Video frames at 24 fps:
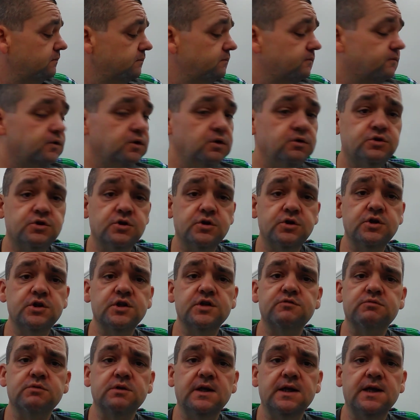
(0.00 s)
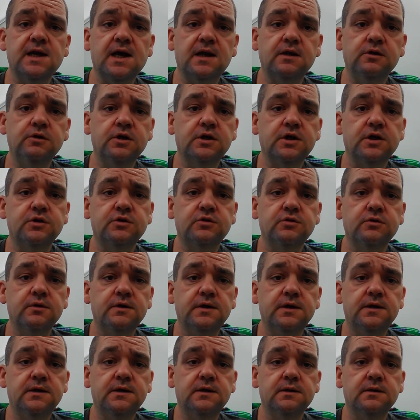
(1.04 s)
future, you just really got to look into
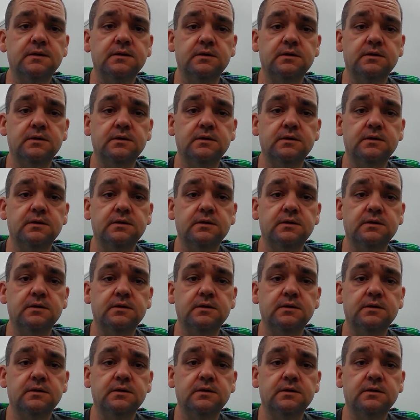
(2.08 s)
it.